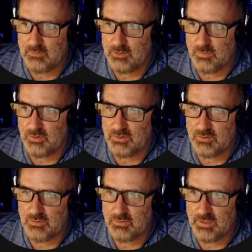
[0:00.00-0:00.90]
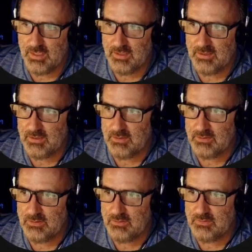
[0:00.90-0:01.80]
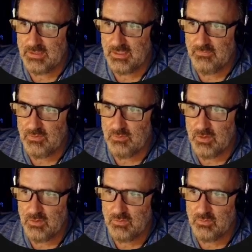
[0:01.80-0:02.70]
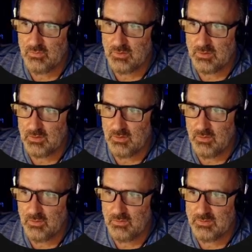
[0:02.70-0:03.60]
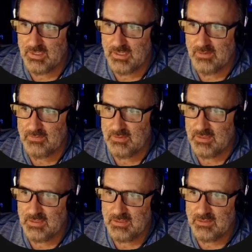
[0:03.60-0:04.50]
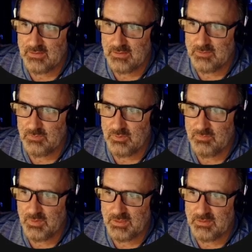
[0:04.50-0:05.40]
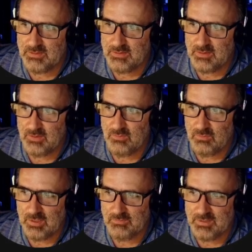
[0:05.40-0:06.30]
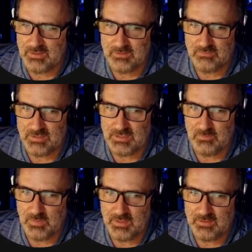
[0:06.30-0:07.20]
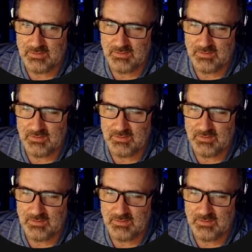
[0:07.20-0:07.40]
To put the tool head into DFU mode, we're going to hold down this boot button while we hit the reset button.